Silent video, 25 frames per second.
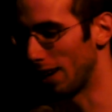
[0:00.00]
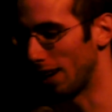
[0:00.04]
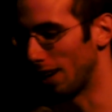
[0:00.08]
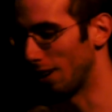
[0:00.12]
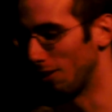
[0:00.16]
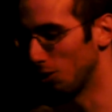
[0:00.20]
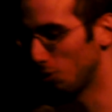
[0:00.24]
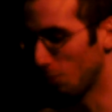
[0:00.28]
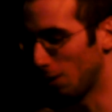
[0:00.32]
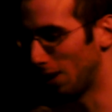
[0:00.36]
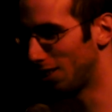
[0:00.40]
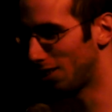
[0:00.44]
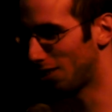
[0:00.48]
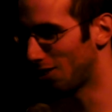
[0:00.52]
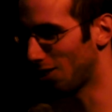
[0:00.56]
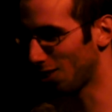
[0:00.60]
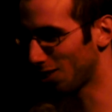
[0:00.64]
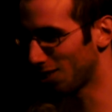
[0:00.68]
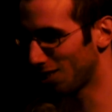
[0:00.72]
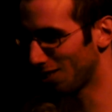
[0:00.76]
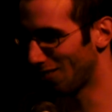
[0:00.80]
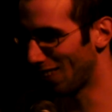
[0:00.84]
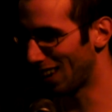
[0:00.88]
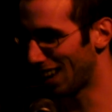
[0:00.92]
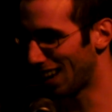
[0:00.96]
It was when
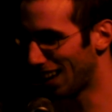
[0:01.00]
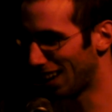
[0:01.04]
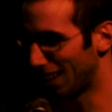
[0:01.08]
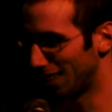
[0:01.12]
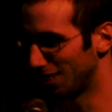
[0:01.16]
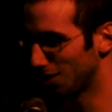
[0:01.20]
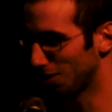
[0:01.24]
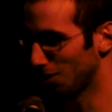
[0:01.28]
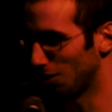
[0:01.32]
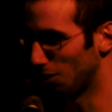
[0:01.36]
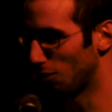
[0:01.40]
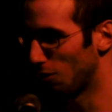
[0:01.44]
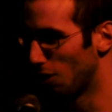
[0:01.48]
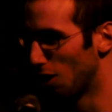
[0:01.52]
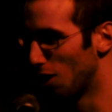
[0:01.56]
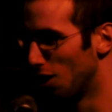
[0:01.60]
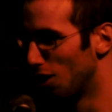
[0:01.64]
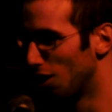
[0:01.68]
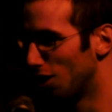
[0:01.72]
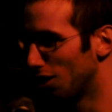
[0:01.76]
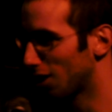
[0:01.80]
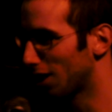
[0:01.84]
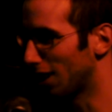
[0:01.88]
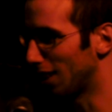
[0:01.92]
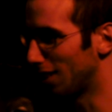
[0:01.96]
Dr. Manhattan sort of
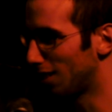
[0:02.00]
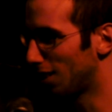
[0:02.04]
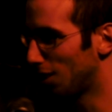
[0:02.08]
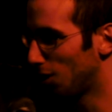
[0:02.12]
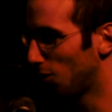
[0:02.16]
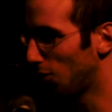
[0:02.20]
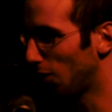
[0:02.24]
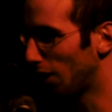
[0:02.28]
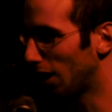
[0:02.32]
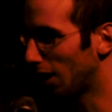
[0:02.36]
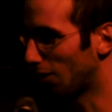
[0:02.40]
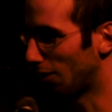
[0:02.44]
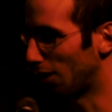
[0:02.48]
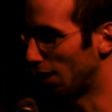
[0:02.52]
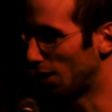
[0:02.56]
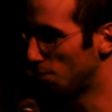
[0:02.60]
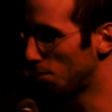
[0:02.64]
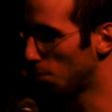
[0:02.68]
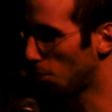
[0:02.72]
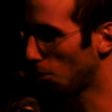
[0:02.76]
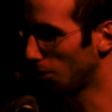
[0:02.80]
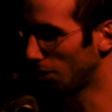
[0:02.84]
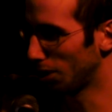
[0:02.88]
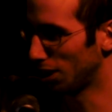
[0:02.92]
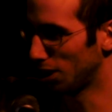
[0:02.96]
gets his finger and he
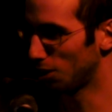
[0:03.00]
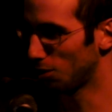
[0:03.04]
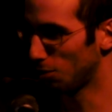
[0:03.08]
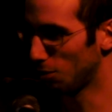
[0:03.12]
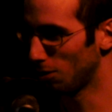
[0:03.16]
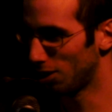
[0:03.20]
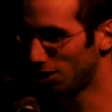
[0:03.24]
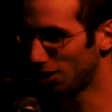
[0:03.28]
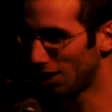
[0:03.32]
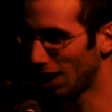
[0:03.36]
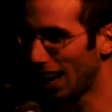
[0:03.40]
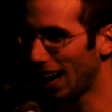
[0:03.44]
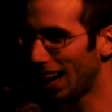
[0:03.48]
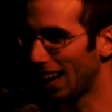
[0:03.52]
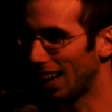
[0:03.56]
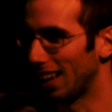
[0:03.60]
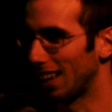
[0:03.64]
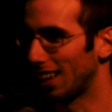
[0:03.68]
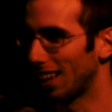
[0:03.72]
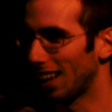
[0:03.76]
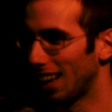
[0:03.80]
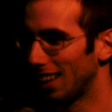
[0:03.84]
points to a tank,